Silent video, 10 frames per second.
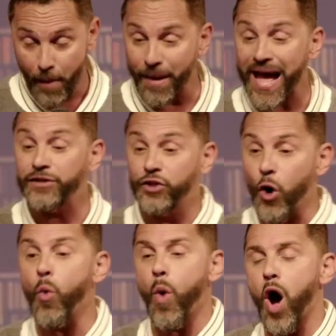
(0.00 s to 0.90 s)
But I
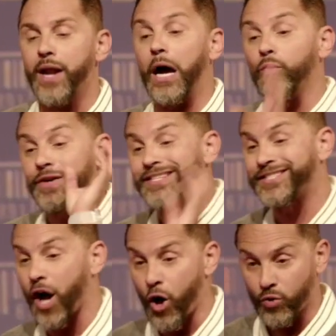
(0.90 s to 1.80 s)
do want a
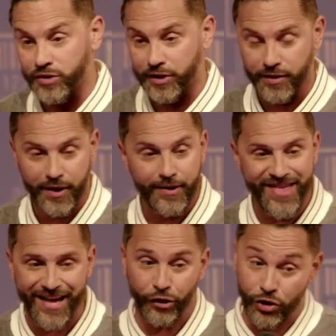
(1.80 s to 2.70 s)
result
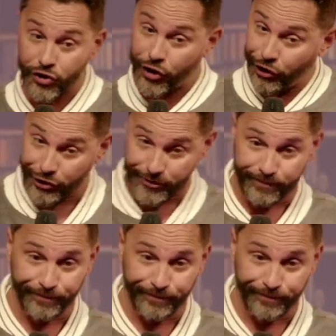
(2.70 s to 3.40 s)
that looks good.